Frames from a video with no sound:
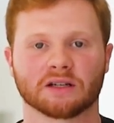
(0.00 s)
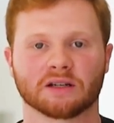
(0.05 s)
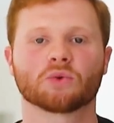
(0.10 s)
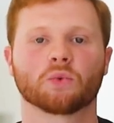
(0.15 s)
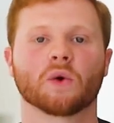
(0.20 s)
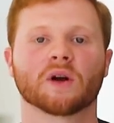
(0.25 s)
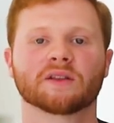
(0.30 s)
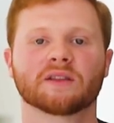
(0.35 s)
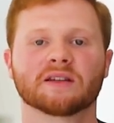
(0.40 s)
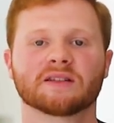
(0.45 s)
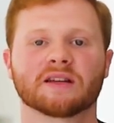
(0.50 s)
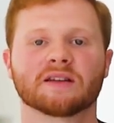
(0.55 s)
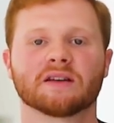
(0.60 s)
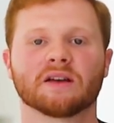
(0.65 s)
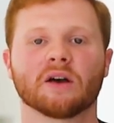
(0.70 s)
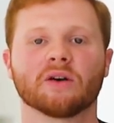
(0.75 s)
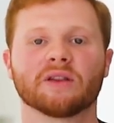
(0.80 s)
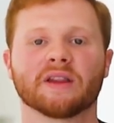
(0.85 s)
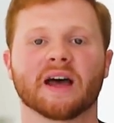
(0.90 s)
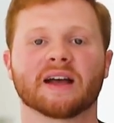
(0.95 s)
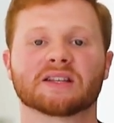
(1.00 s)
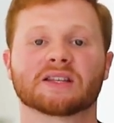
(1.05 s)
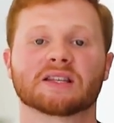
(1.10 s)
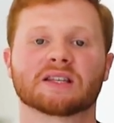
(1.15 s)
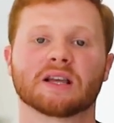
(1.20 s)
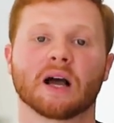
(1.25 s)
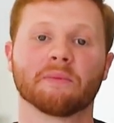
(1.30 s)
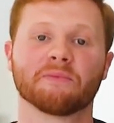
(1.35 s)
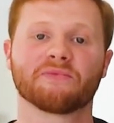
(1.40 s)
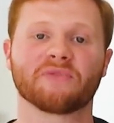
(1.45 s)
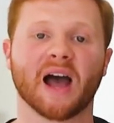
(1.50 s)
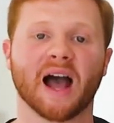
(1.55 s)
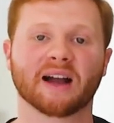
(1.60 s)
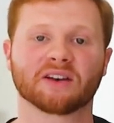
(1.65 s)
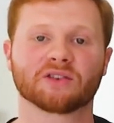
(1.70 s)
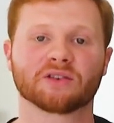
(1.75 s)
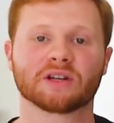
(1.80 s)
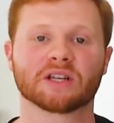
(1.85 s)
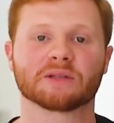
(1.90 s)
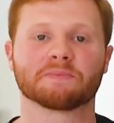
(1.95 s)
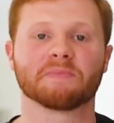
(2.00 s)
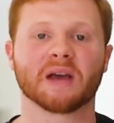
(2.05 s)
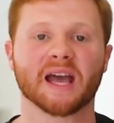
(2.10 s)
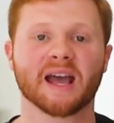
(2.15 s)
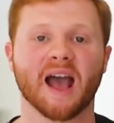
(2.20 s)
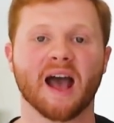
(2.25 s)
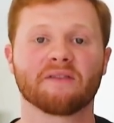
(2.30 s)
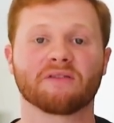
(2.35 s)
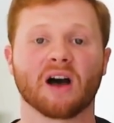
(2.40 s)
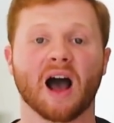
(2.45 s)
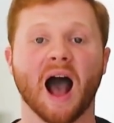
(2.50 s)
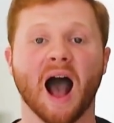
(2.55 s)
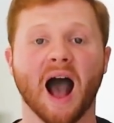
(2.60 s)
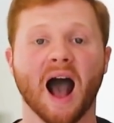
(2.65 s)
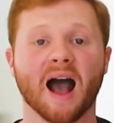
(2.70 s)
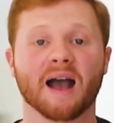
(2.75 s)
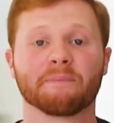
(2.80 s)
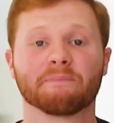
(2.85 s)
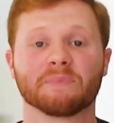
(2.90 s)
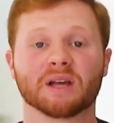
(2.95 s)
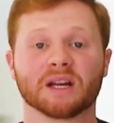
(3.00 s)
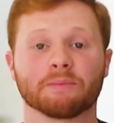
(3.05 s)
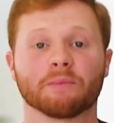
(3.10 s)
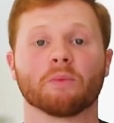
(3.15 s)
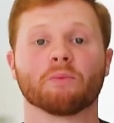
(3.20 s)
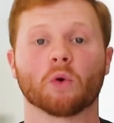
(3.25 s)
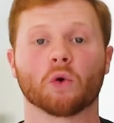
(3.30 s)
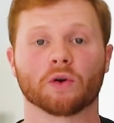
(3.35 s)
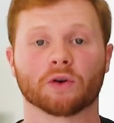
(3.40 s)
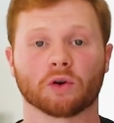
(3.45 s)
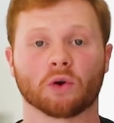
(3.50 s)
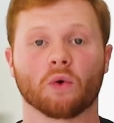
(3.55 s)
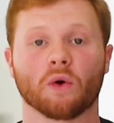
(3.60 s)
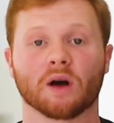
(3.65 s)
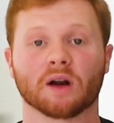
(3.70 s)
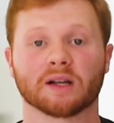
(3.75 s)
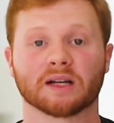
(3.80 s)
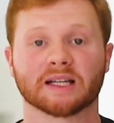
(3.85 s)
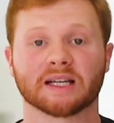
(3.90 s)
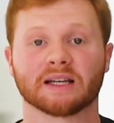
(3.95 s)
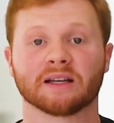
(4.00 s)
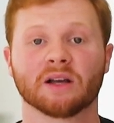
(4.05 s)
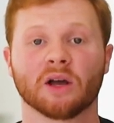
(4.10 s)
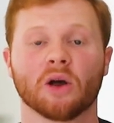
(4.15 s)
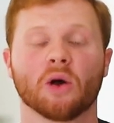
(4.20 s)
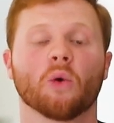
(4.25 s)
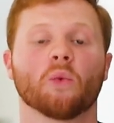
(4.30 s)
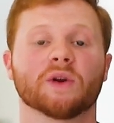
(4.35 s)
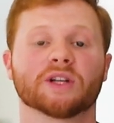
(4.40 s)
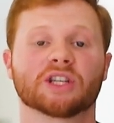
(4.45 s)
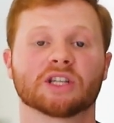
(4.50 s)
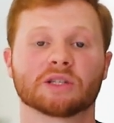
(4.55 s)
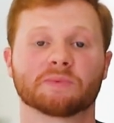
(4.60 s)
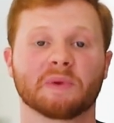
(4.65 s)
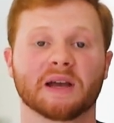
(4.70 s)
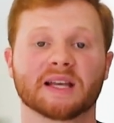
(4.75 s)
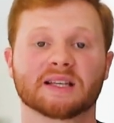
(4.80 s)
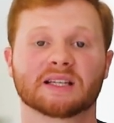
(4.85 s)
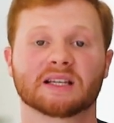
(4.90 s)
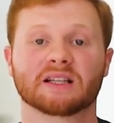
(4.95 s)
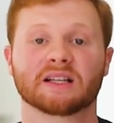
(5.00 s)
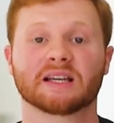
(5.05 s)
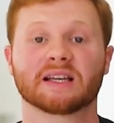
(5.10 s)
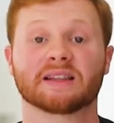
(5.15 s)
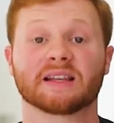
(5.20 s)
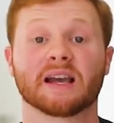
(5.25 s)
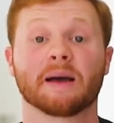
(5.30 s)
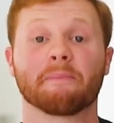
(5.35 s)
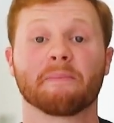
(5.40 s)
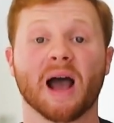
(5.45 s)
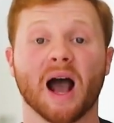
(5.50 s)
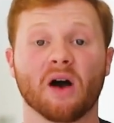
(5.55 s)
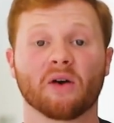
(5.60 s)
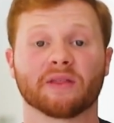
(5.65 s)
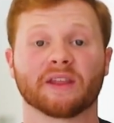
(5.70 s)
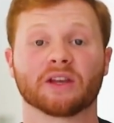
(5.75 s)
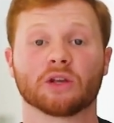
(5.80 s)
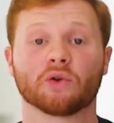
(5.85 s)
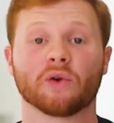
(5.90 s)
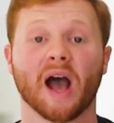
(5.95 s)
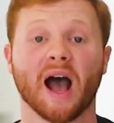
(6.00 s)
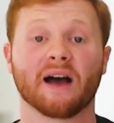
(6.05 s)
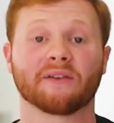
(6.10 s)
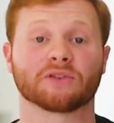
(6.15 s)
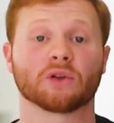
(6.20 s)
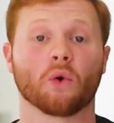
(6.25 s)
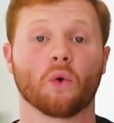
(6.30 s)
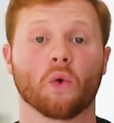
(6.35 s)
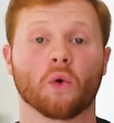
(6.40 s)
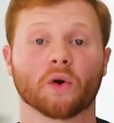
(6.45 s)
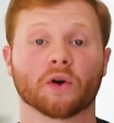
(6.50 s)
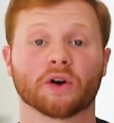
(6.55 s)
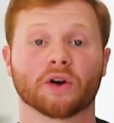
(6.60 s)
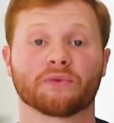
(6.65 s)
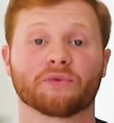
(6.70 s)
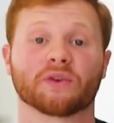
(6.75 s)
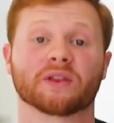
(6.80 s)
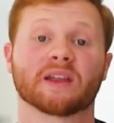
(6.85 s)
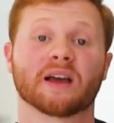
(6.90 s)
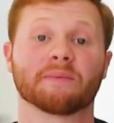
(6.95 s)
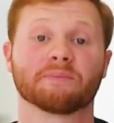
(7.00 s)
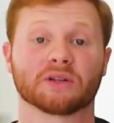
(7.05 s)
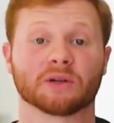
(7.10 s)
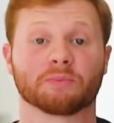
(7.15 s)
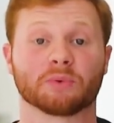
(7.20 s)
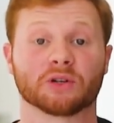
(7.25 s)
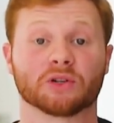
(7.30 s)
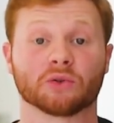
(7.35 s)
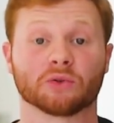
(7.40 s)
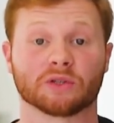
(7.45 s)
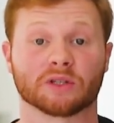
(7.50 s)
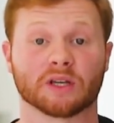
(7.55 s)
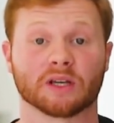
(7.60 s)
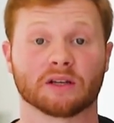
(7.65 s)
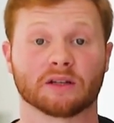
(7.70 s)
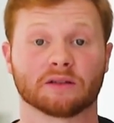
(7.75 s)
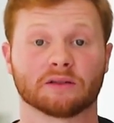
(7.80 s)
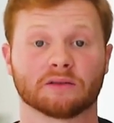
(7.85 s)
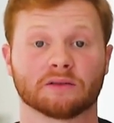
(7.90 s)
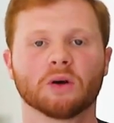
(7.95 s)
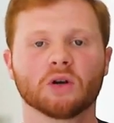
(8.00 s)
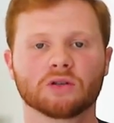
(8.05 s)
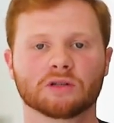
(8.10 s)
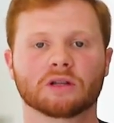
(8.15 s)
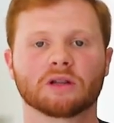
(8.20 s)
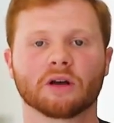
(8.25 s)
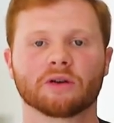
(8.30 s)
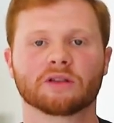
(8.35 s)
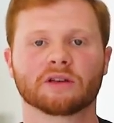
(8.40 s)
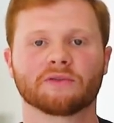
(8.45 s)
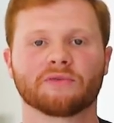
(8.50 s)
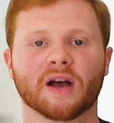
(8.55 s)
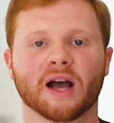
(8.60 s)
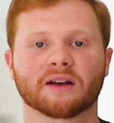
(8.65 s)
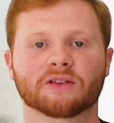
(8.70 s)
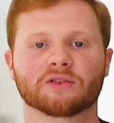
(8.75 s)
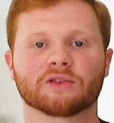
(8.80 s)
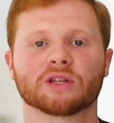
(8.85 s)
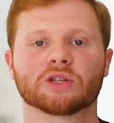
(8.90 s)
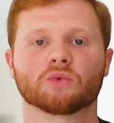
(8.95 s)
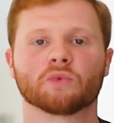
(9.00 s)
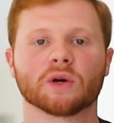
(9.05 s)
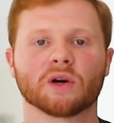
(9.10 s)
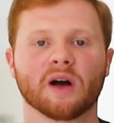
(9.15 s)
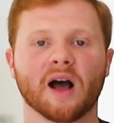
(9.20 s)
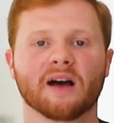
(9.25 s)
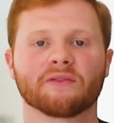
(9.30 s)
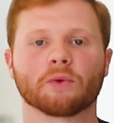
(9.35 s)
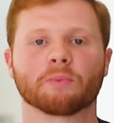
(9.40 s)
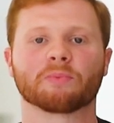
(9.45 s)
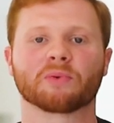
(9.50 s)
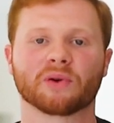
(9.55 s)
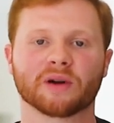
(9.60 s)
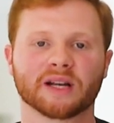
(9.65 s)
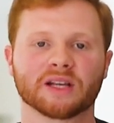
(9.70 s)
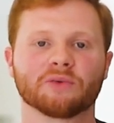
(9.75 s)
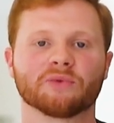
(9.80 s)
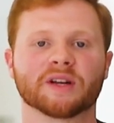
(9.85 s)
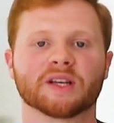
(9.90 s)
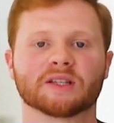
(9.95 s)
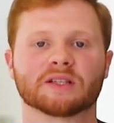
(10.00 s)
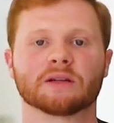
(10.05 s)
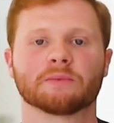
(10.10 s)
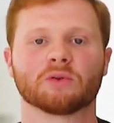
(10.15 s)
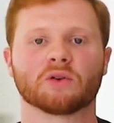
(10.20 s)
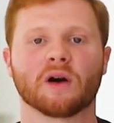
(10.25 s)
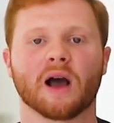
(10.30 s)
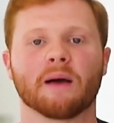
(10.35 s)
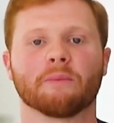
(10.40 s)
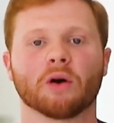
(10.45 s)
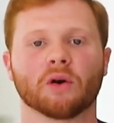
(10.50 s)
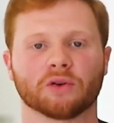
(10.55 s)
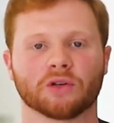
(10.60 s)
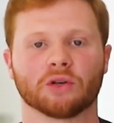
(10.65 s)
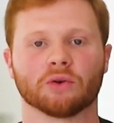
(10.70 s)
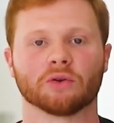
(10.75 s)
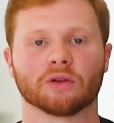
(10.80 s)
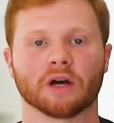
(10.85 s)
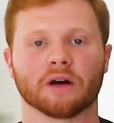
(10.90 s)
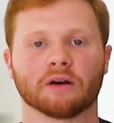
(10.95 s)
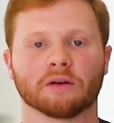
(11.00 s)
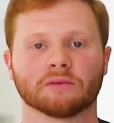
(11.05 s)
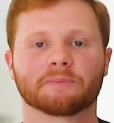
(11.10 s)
It's worth it to note that some factories may have a high minimum order quantity, which is basically the amount that you have to order for them to produce it. Most clothing factories will have a pretty reasonable MOQ though.